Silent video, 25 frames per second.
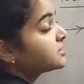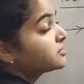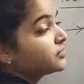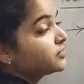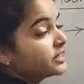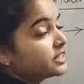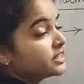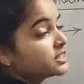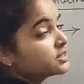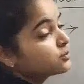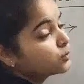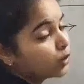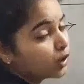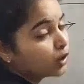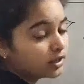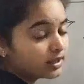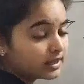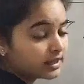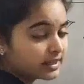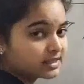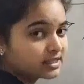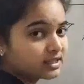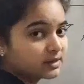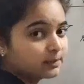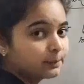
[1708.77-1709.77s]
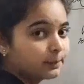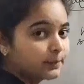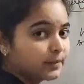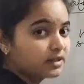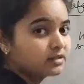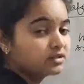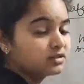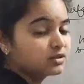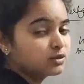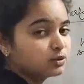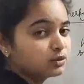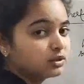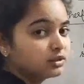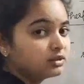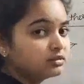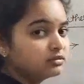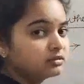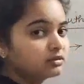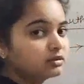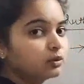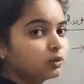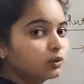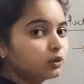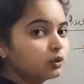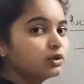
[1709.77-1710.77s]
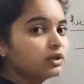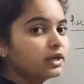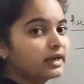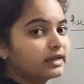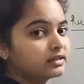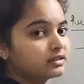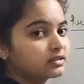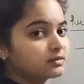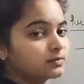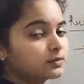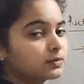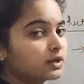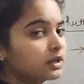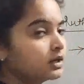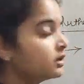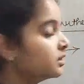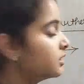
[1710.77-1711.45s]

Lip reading: is very small as compared to the whole atom.